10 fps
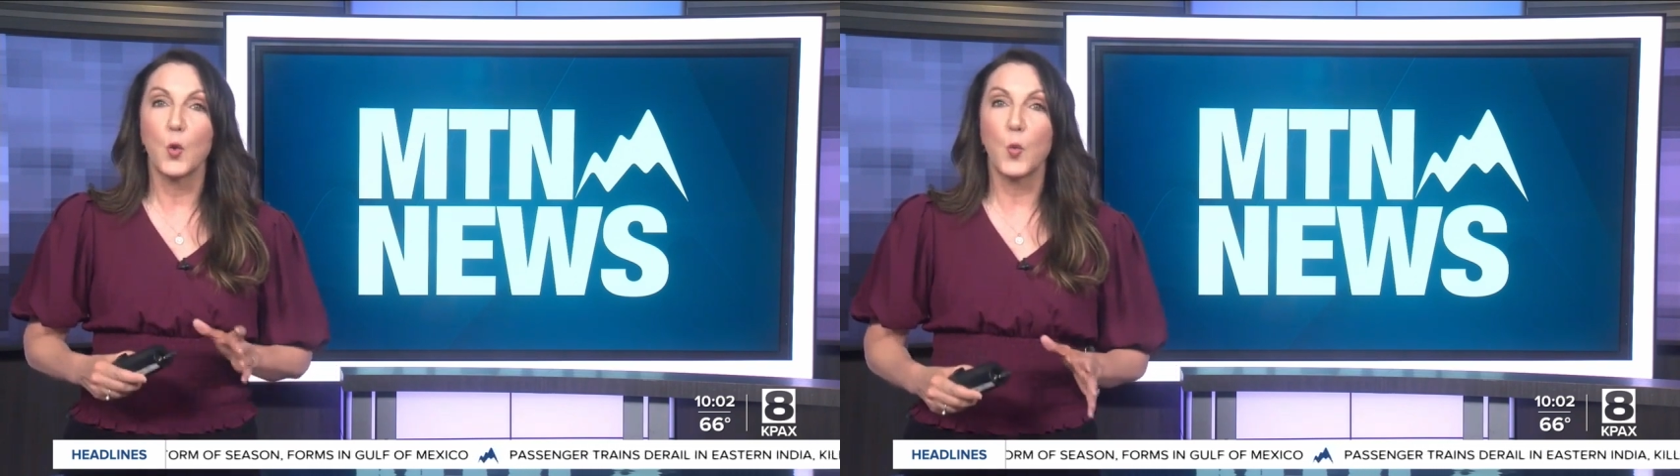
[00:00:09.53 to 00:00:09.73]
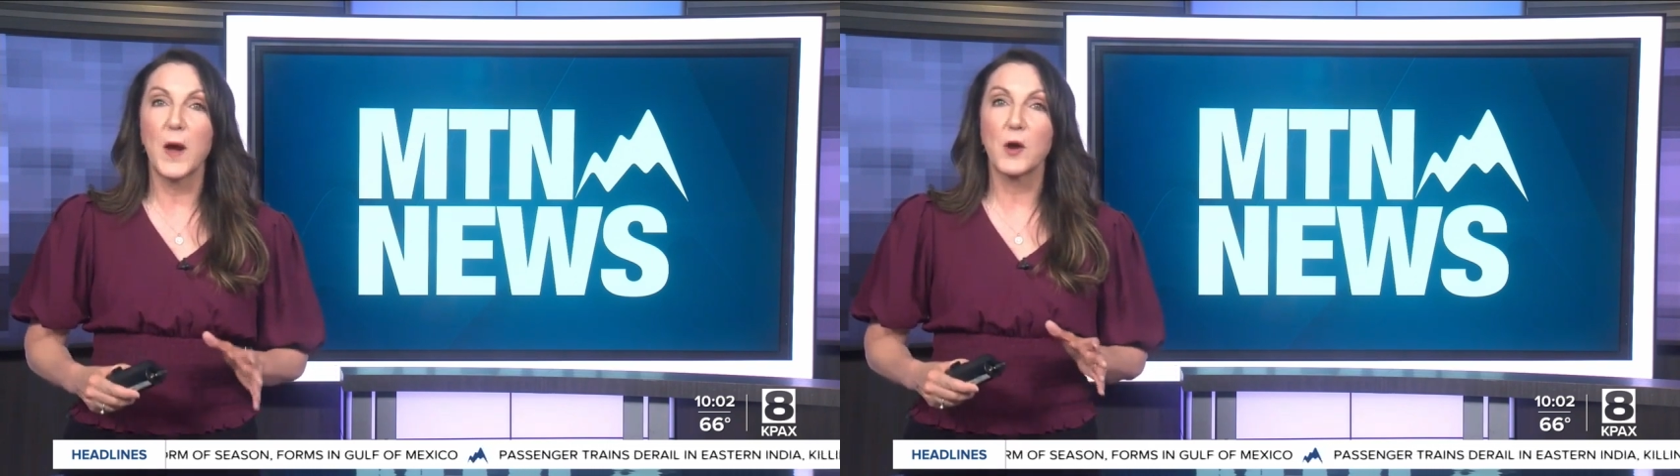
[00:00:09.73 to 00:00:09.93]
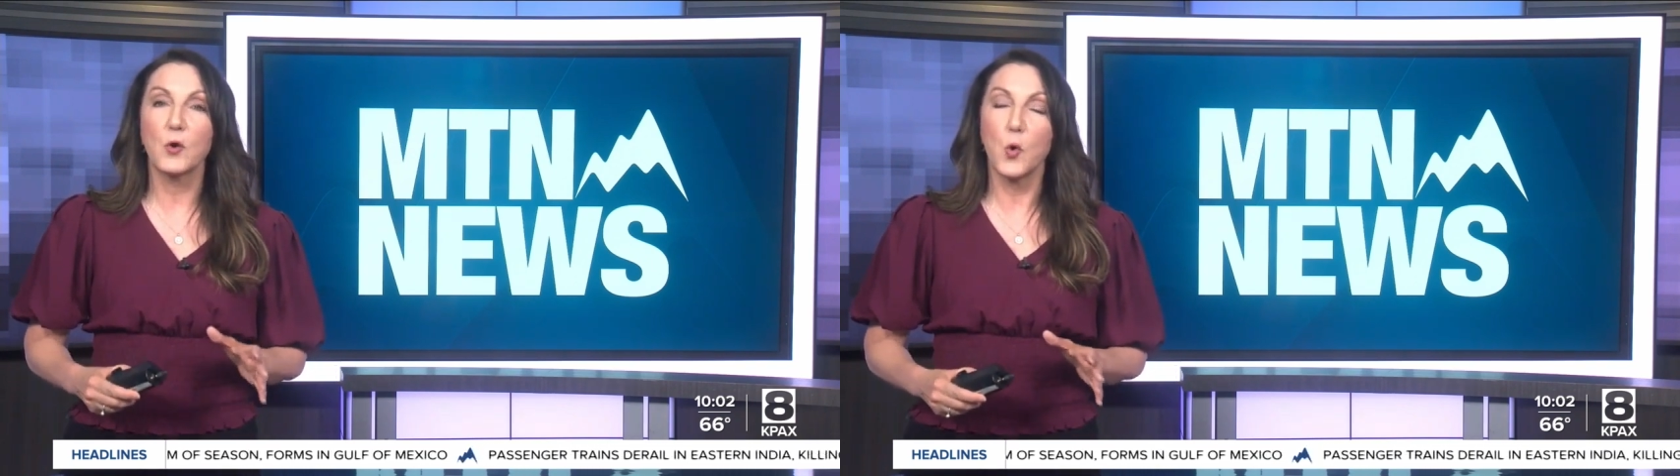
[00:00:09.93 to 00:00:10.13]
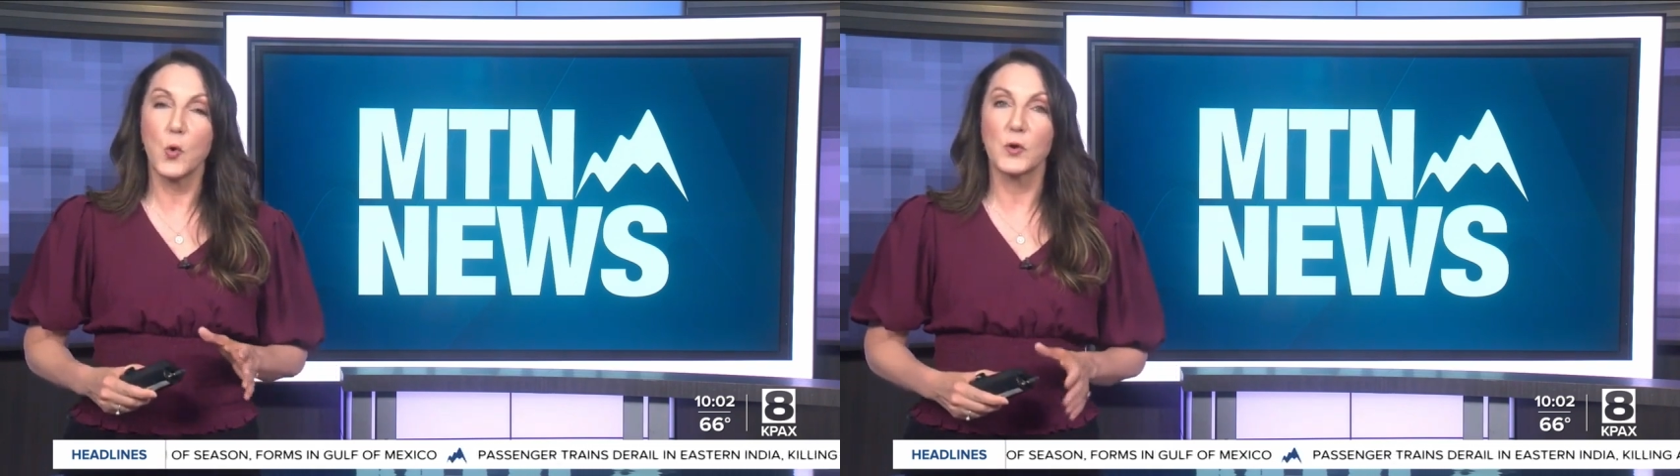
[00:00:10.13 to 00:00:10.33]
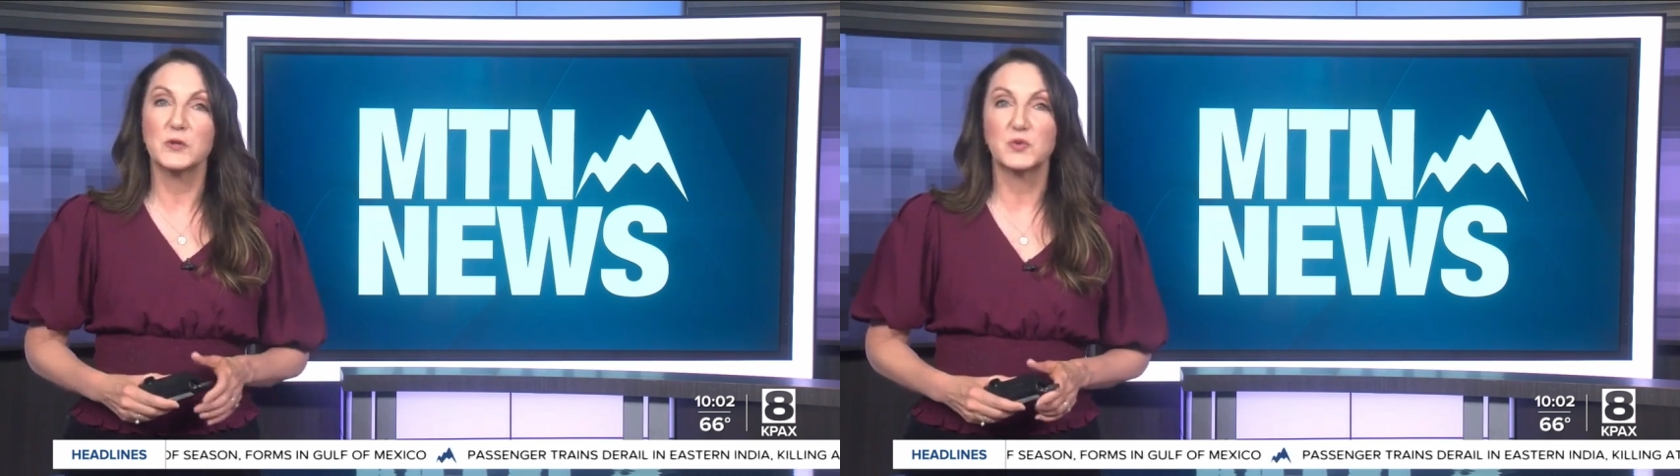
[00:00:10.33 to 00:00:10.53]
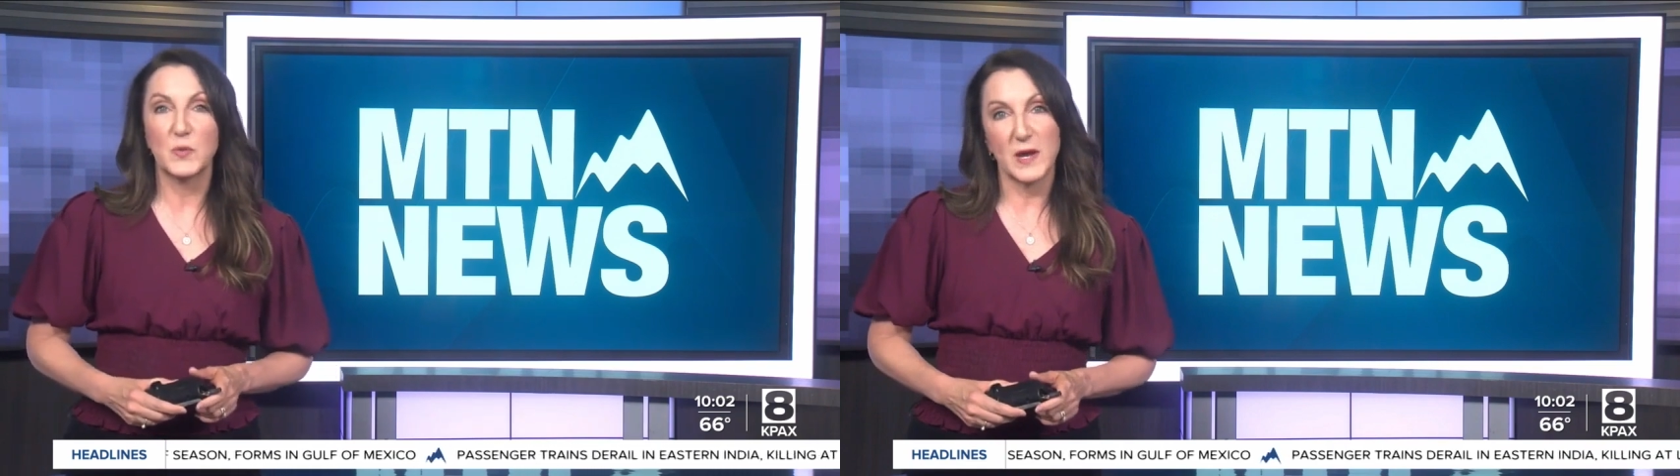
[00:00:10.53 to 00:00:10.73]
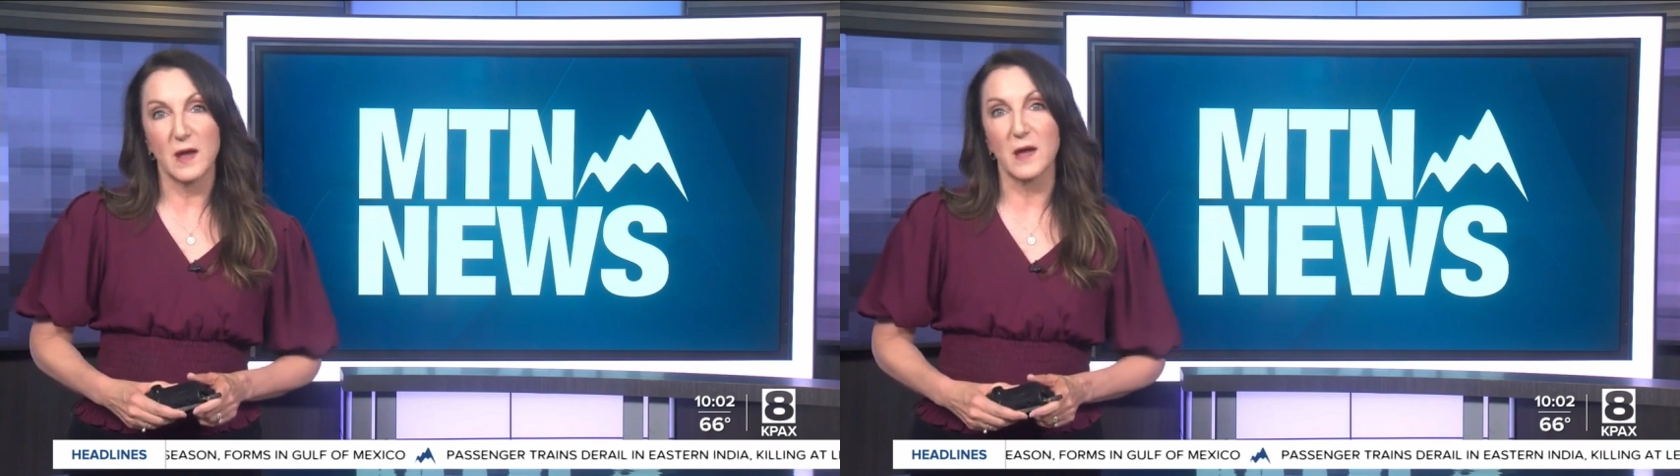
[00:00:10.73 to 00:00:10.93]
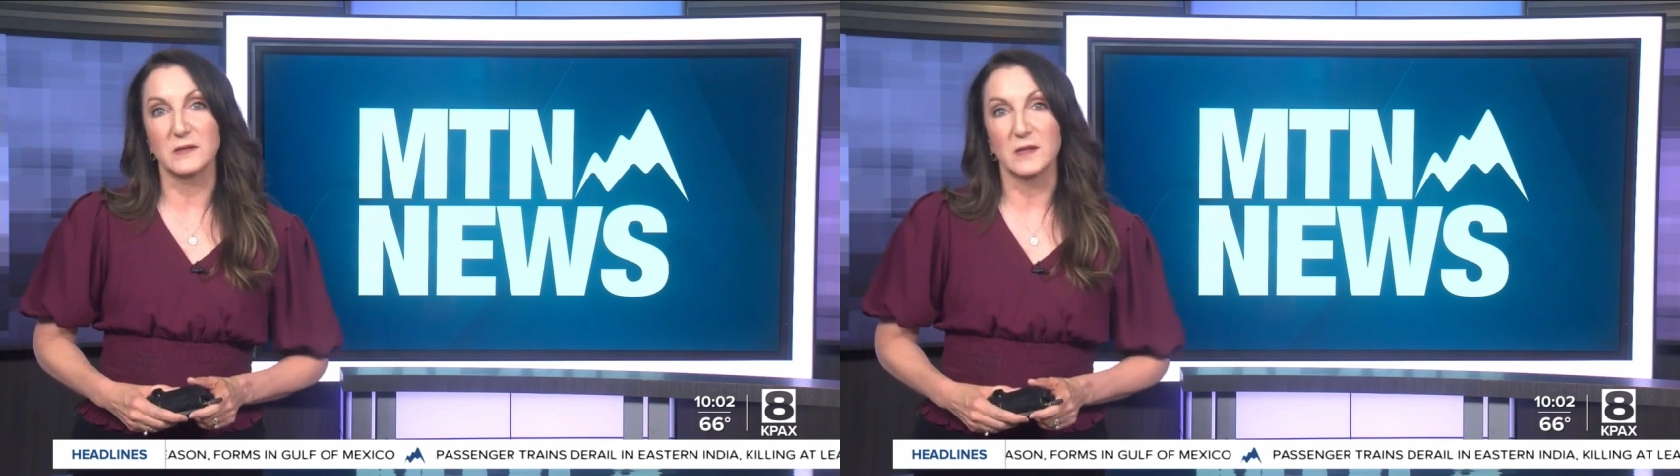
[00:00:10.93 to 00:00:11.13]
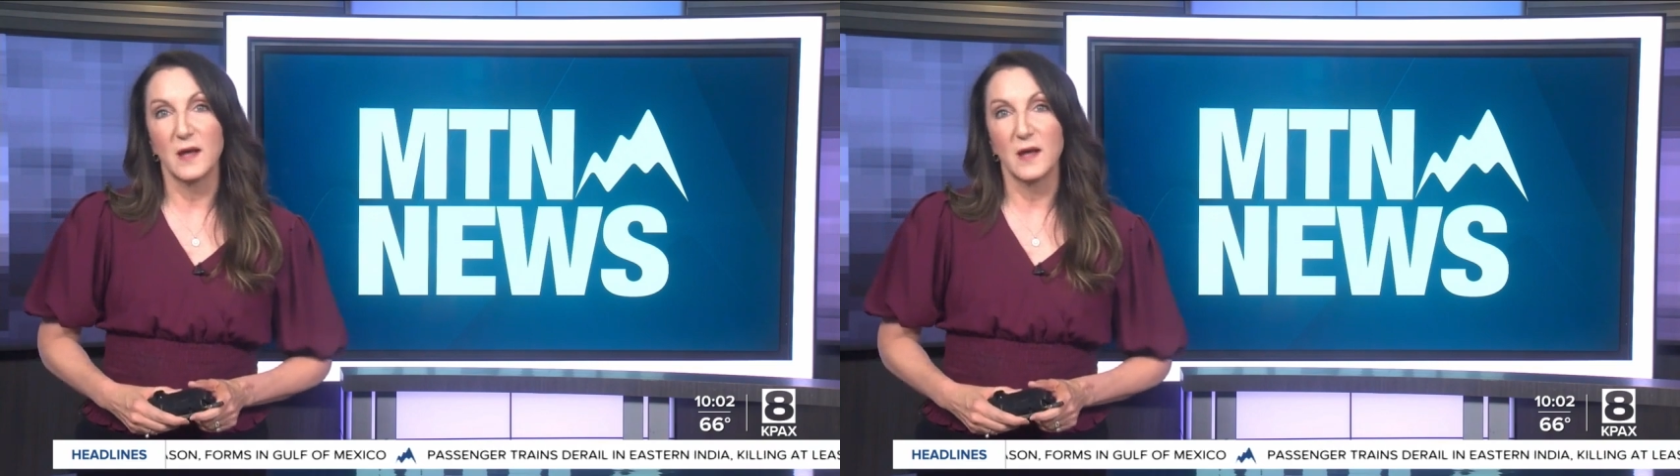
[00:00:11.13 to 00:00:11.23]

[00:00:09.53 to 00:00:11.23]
Wear Orange Weekend.